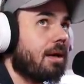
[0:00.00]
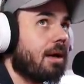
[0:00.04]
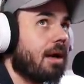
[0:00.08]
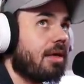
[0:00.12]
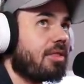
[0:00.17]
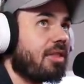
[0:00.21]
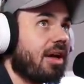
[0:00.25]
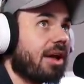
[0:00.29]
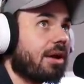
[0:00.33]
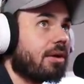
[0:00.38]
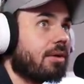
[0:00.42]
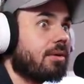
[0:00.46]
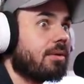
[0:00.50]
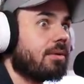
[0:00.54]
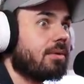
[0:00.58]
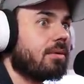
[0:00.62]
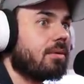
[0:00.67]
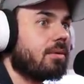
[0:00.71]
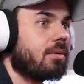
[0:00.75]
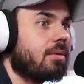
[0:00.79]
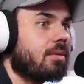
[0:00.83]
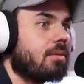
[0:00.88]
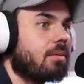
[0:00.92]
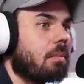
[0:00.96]
I think.
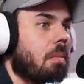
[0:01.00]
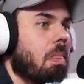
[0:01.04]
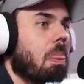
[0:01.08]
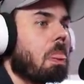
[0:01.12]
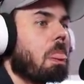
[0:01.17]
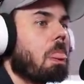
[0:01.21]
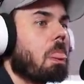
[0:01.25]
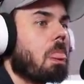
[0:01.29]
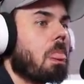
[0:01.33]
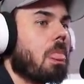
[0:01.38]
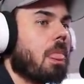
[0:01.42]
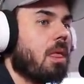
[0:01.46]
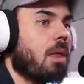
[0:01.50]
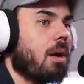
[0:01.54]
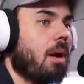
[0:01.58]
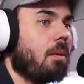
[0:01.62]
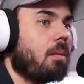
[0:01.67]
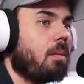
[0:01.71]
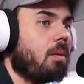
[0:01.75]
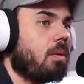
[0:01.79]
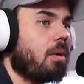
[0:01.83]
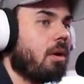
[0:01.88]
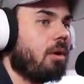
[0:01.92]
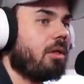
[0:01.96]
Oh,
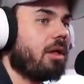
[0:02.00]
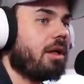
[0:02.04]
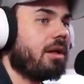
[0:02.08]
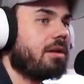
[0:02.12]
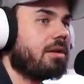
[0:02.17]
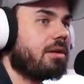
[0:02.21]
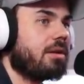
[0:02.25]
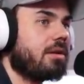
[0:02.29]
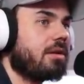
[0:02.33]
hold on.